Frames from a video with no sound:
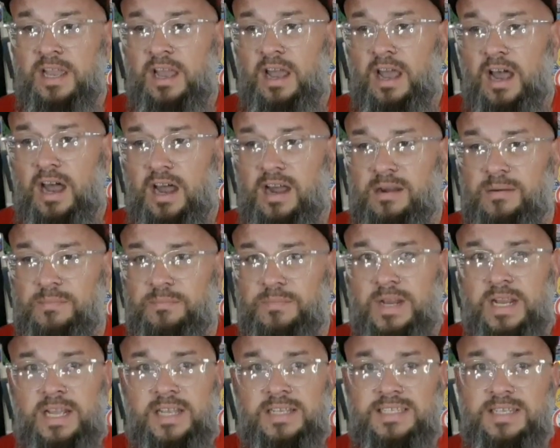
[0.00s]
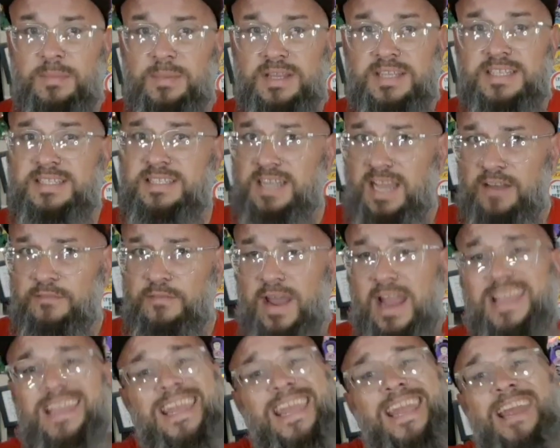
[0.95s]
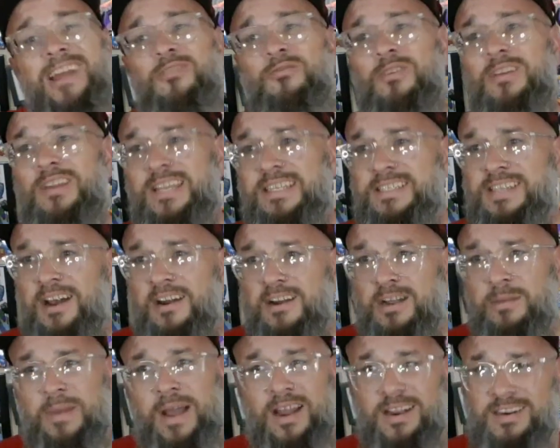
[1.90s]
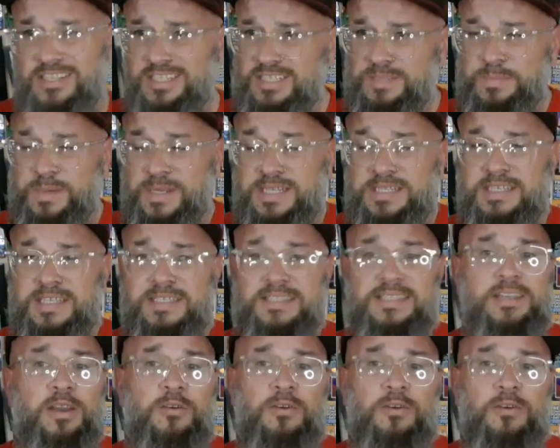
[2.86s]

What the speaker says: Some of the stuff I can't really talk about just because it's so